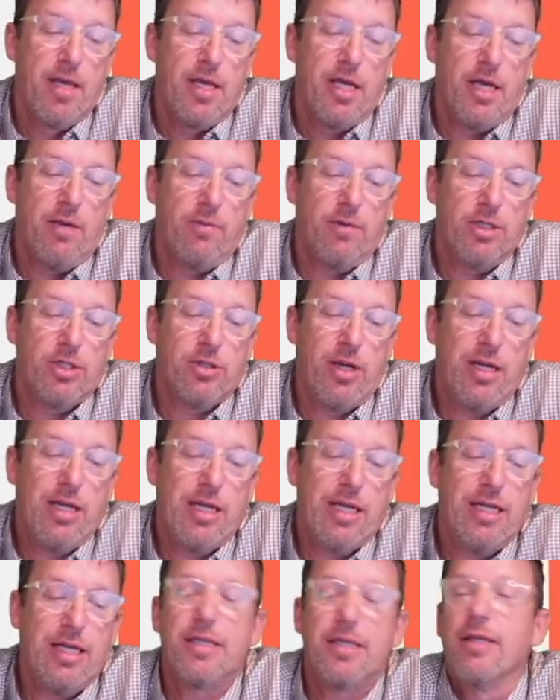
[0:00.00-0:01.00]
And we're trying to
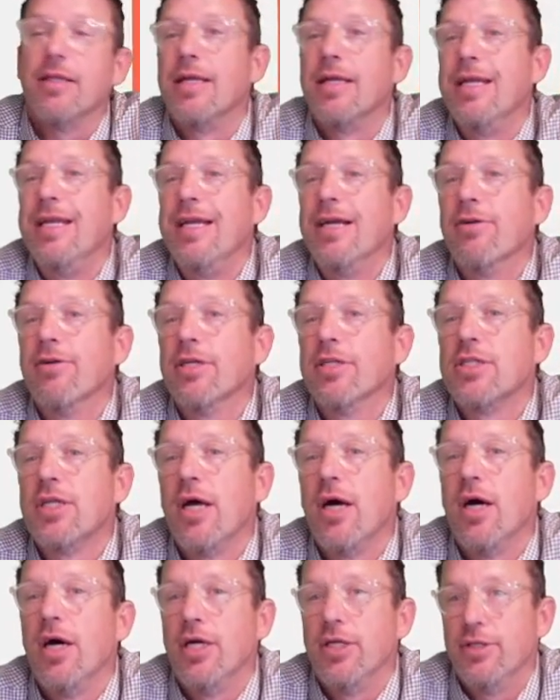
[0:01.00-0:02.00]
get to the nearest
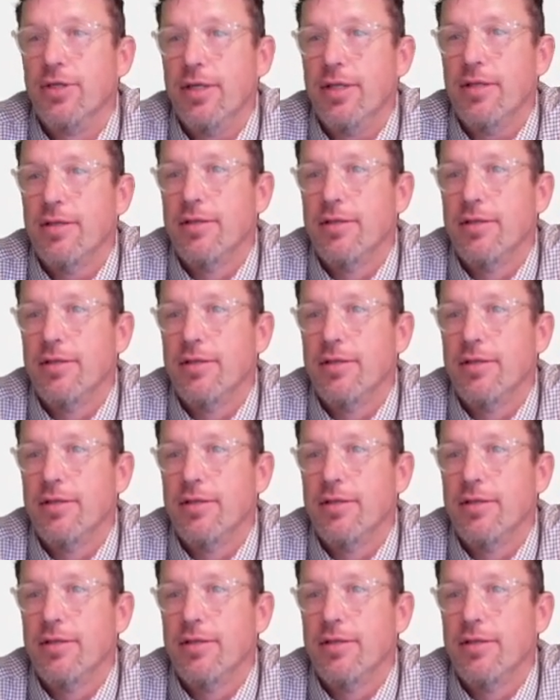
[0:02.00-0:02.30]
hundredth.